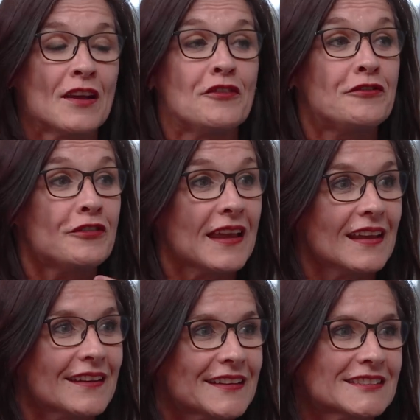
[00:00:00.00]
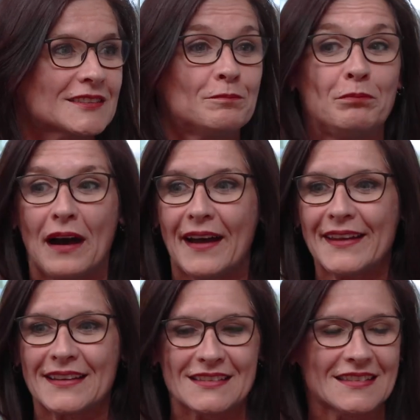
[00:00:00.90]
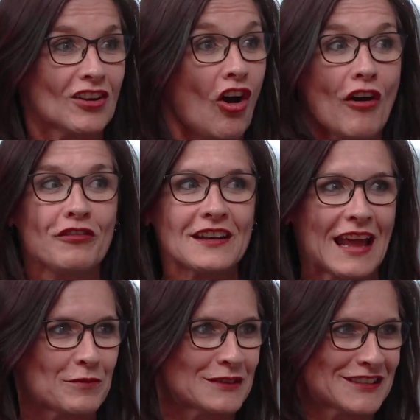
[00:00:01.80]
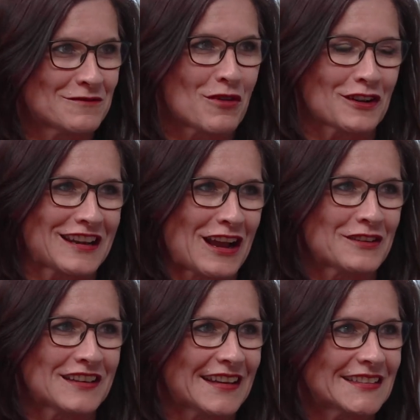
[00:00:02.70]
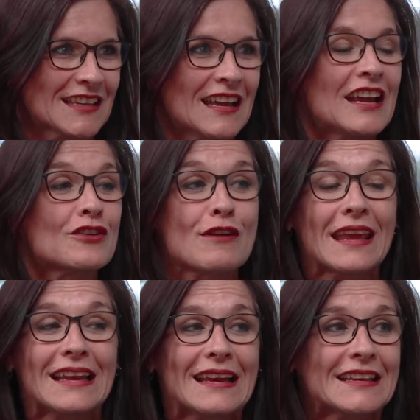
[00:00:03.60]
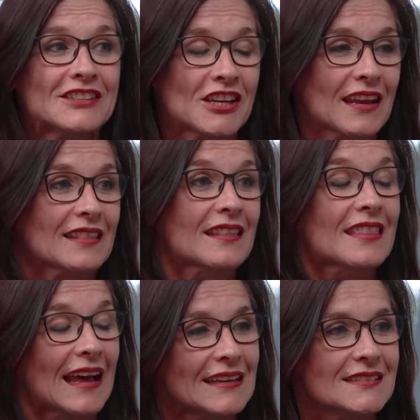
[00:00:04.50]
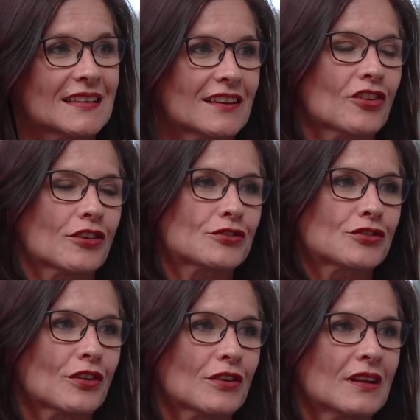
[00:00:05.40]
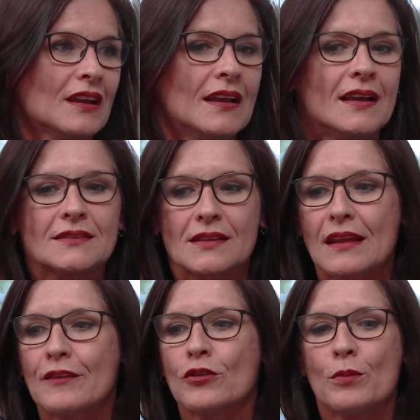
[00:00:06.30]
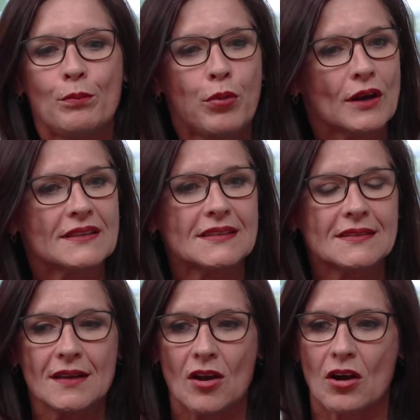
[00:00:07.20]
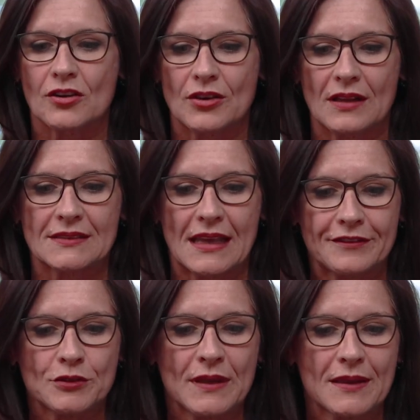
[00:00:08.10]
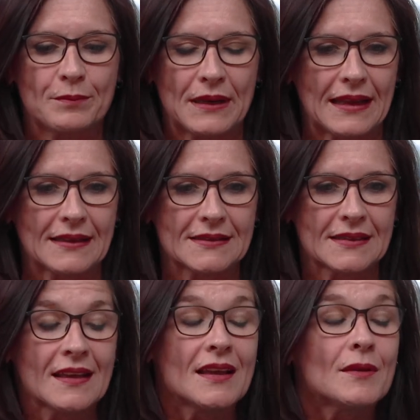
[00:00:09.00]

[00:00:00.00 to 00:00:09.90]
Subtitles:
Fairness, bias that often happens in bot nowadays, regularly check that that is still in control. So therefore, policies and guardrails have to be in place.